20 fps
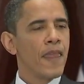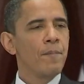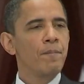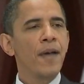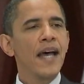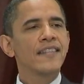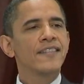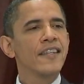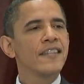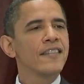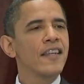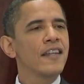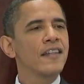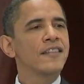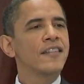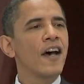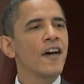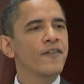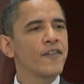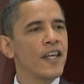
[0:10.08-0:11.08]
Betsy's in a
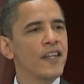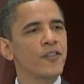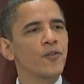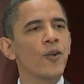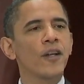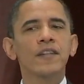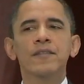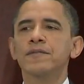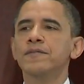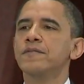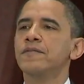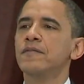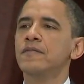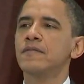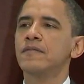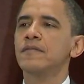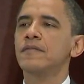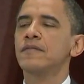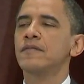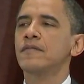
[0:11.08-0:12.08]
tough district.
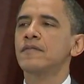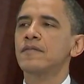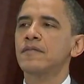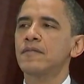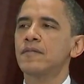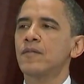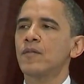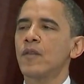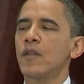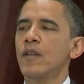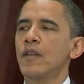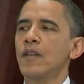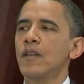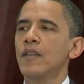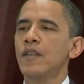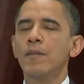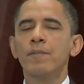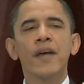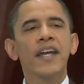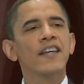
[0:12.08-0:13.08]

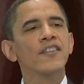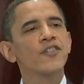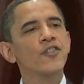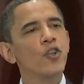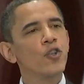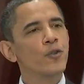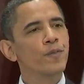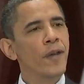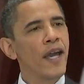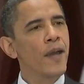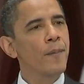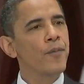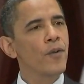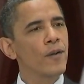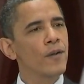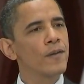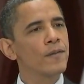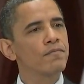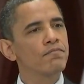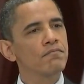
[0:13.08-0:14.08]
The biggest
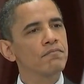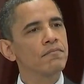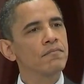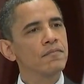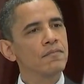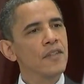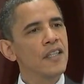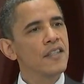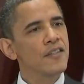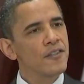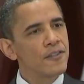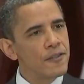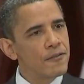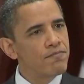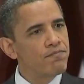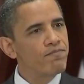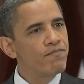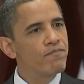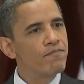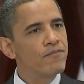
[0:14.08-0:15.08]
newspaper
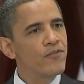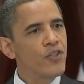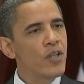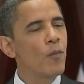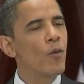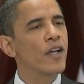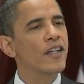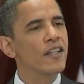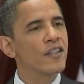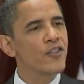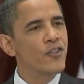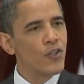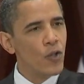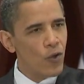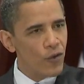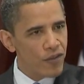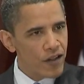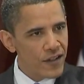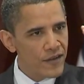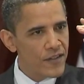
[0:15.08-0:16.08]
is somewhat
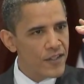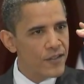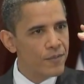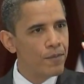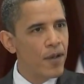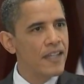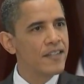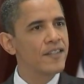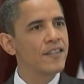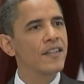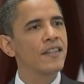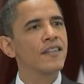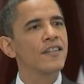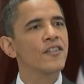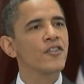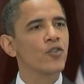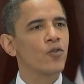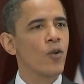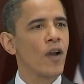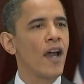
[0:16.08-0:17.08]
conservative, as Betsy
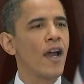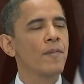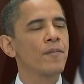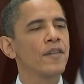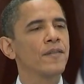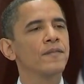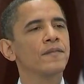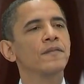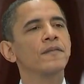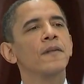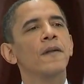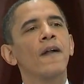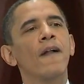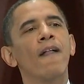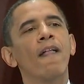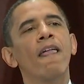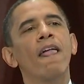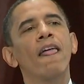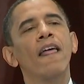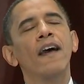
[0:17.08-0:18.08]
described.
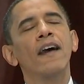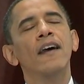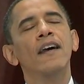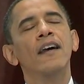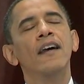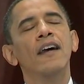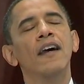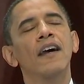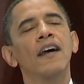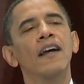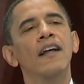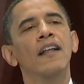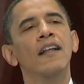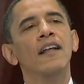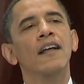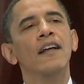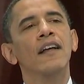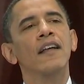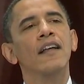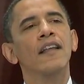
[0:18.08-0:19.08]

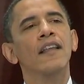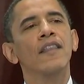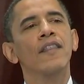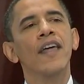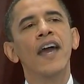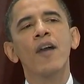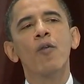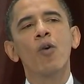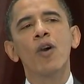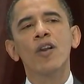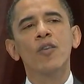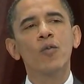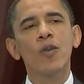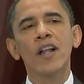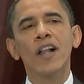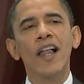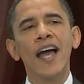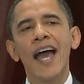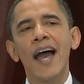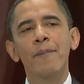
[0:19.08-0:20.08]
They weren't
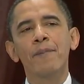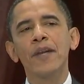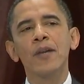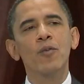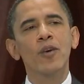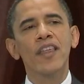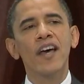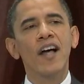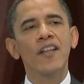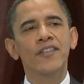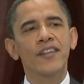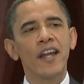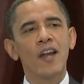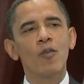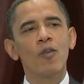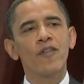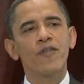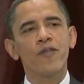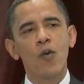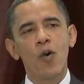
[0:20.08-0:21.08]
real happy with health care
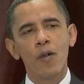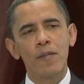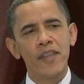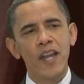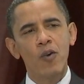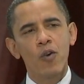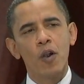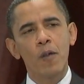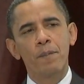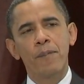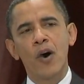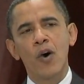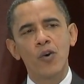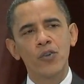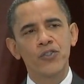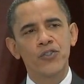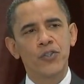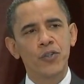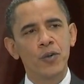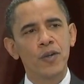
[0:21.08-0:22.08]
reform. They were
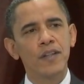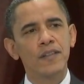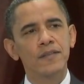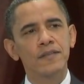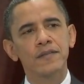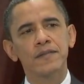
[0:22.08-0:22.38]
opposed to it.